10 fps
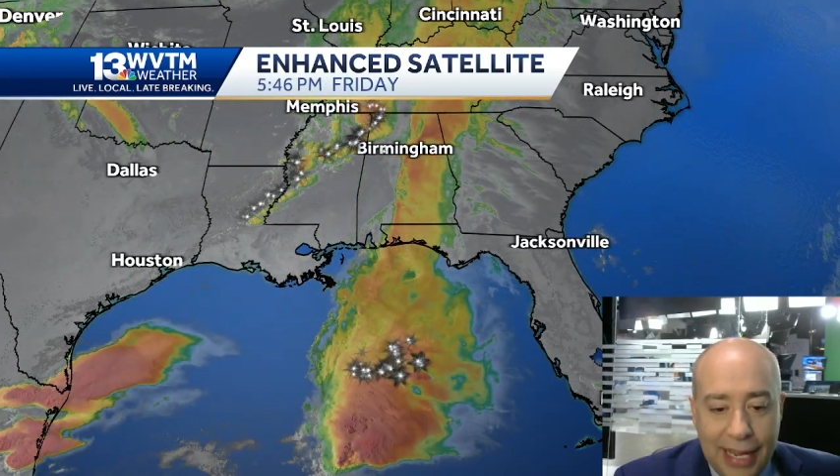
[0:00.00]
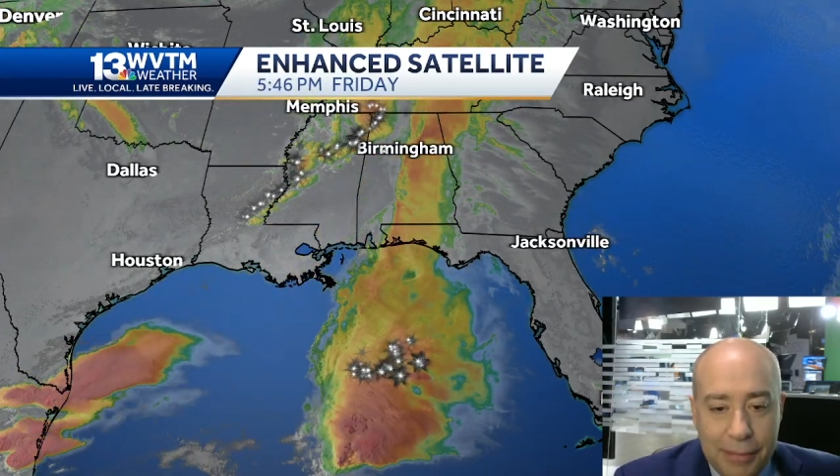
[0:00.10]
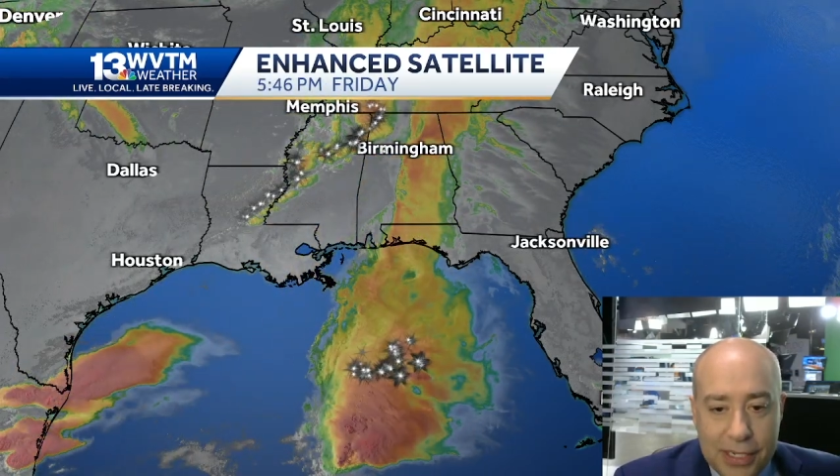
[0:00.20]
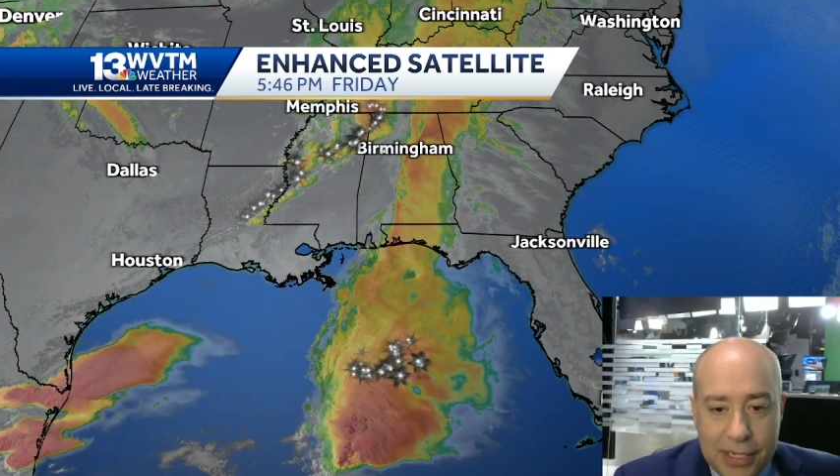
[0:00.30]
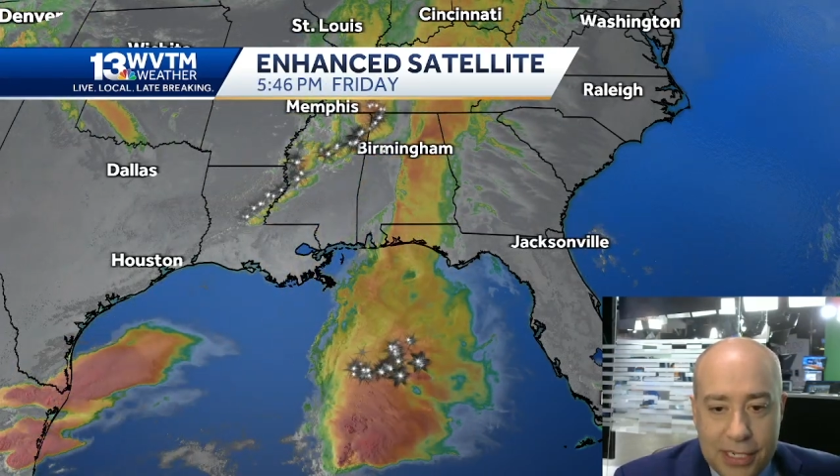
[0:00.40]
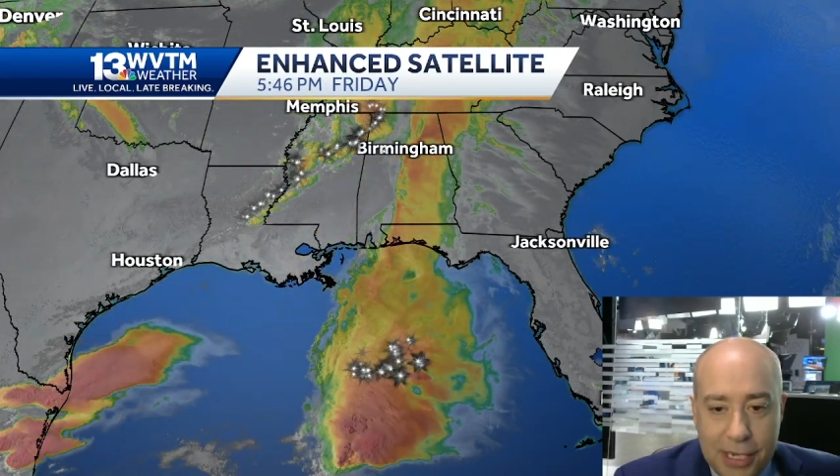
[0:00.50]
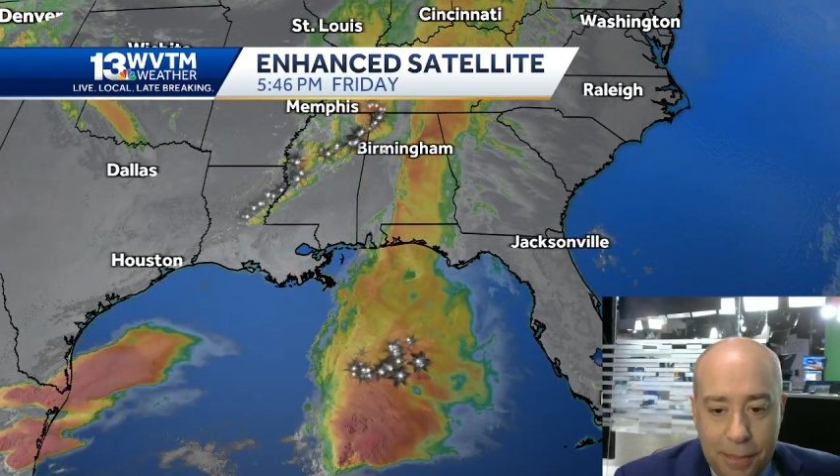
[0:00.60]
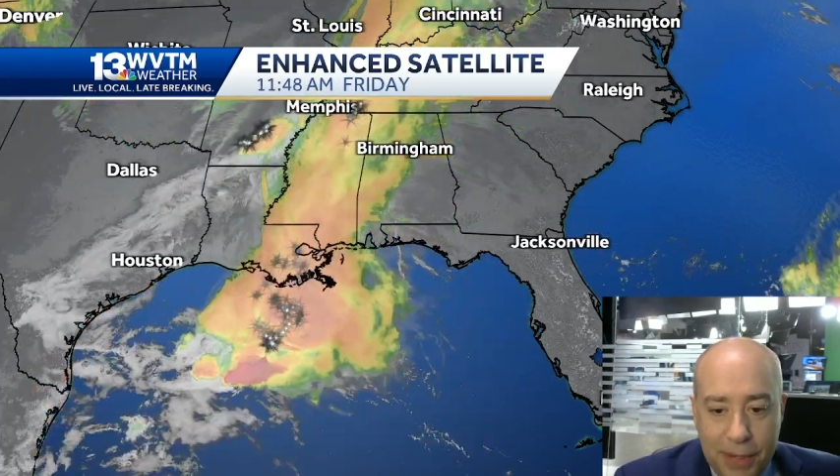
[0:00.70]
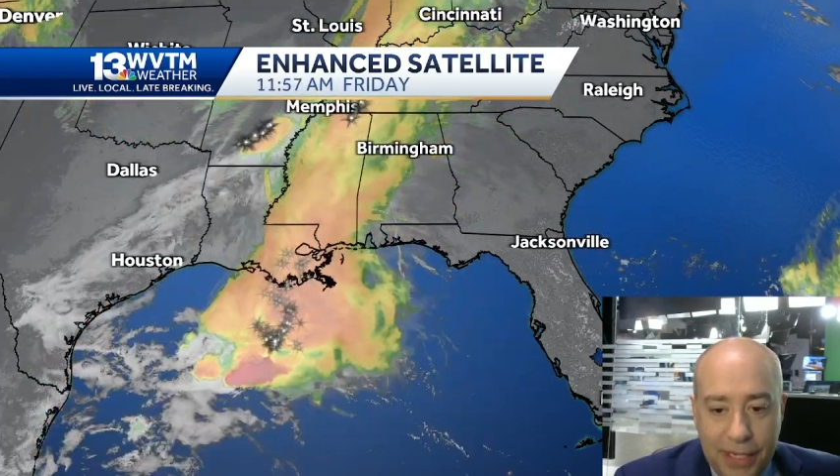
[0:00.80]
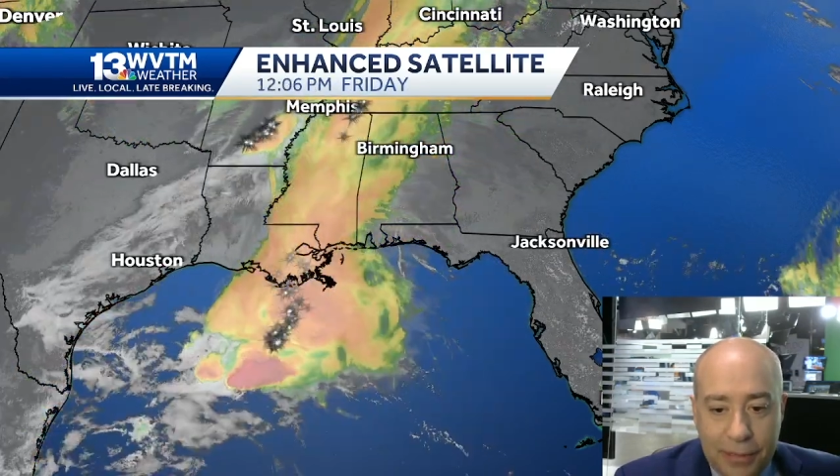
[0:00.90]

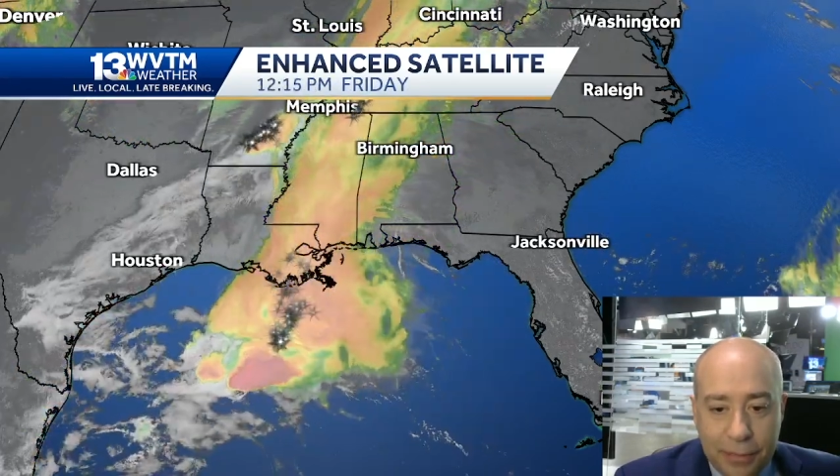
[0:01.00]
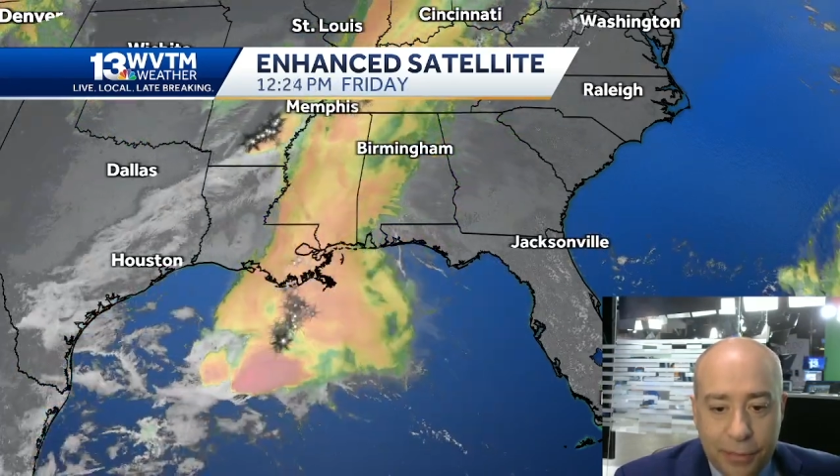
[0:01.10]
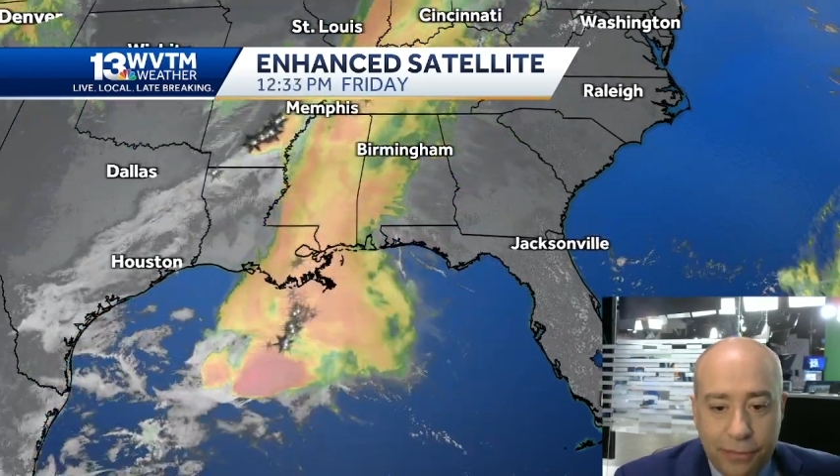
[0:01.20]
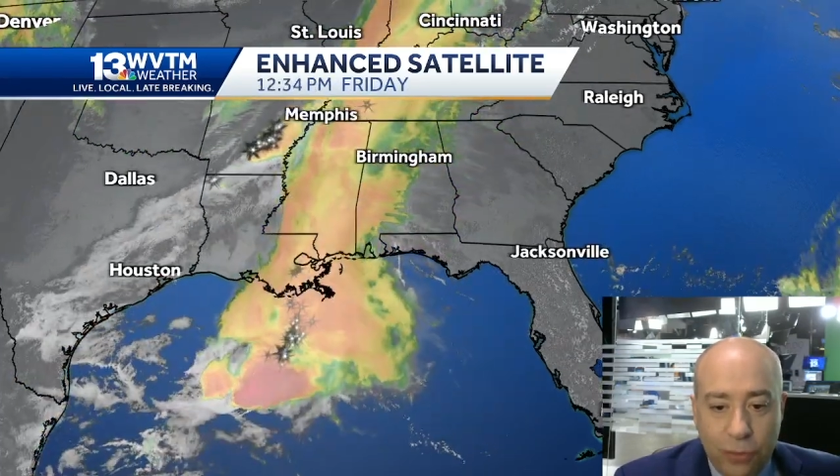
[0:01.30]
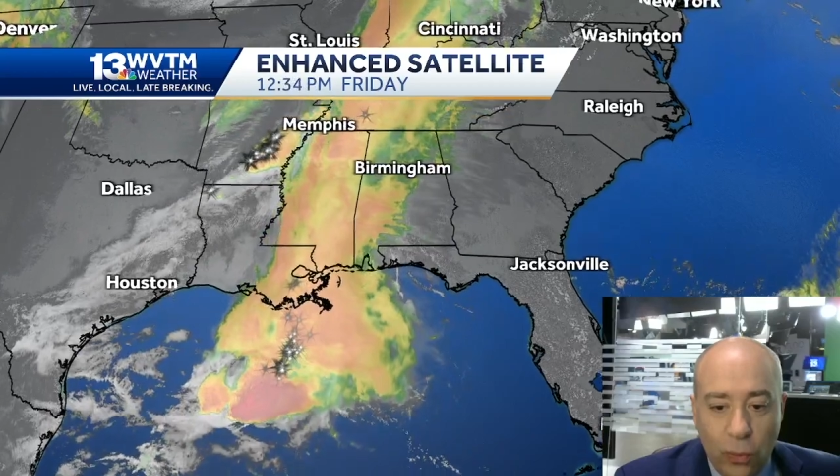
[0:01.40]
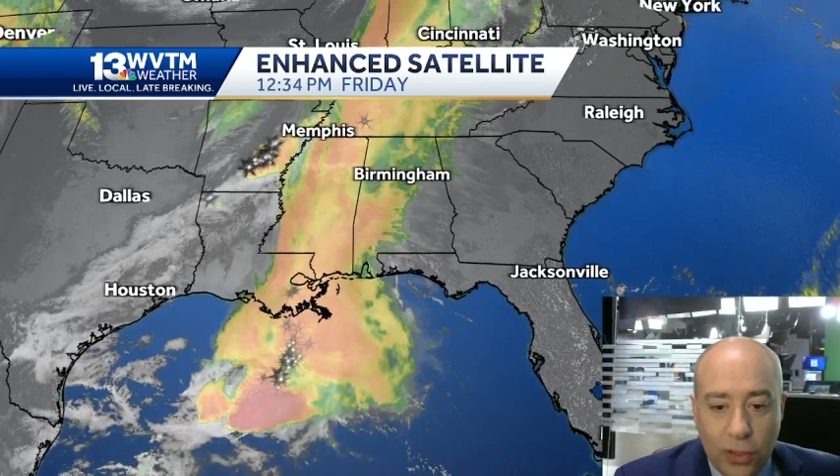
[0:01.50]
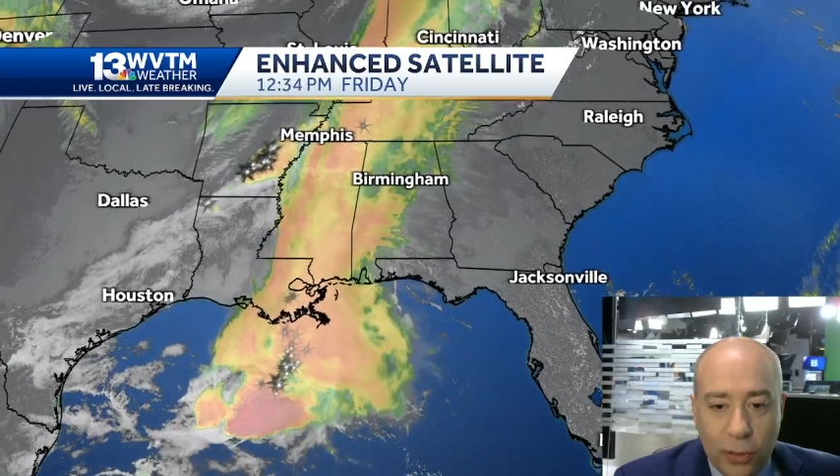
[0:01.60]
Mississippi before